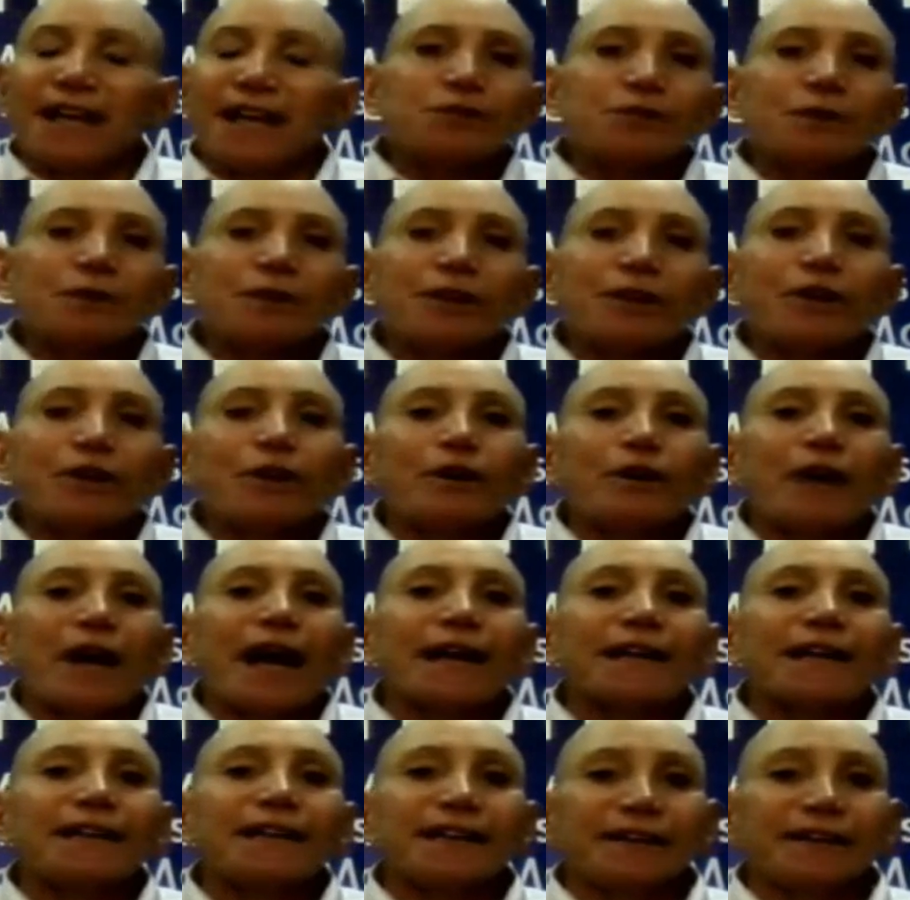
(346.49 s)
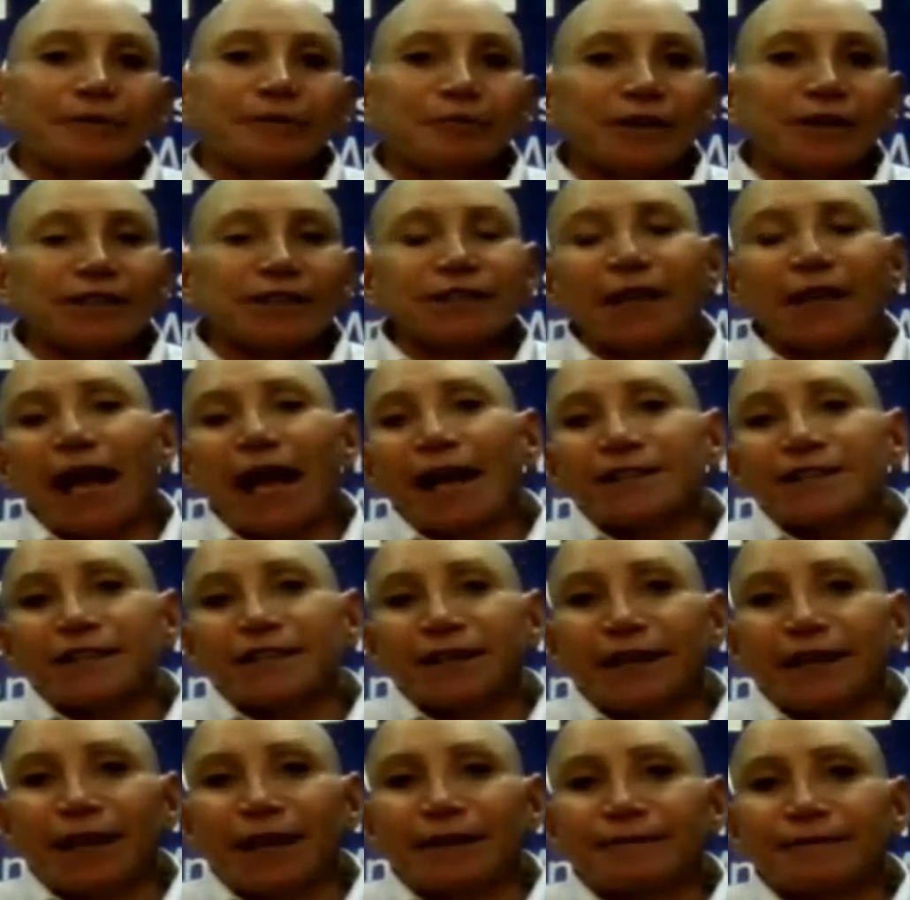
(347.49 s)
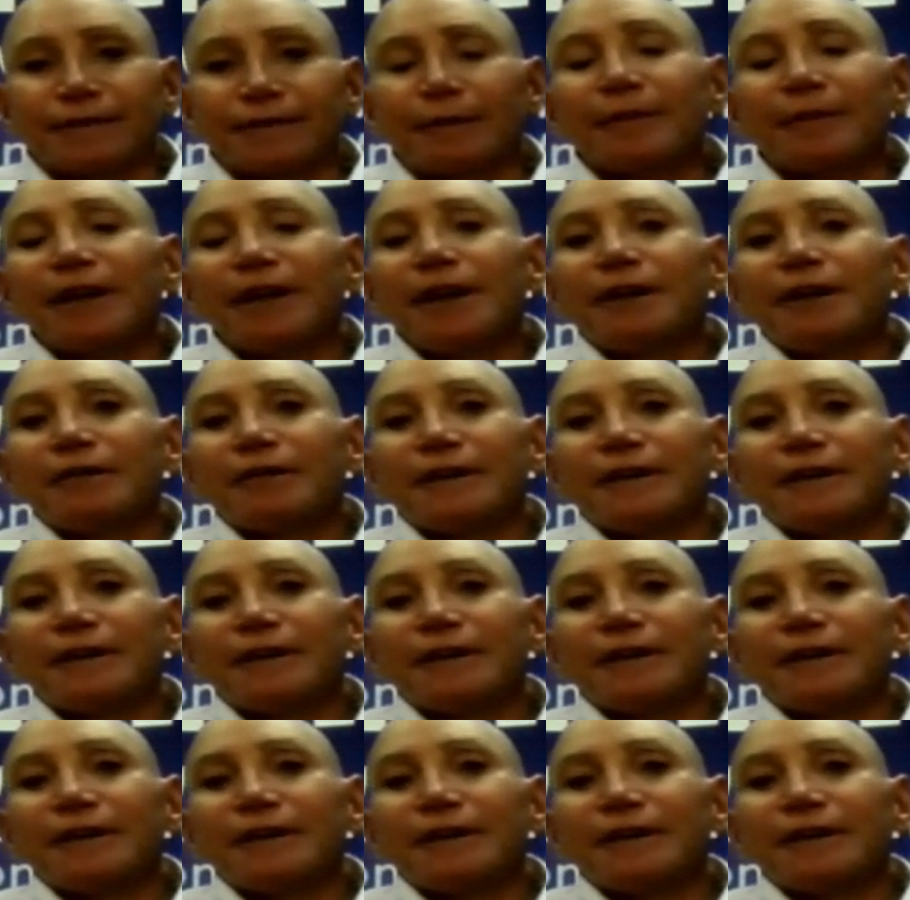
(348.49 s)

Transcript: That's where the whole idea of bridge logic came from.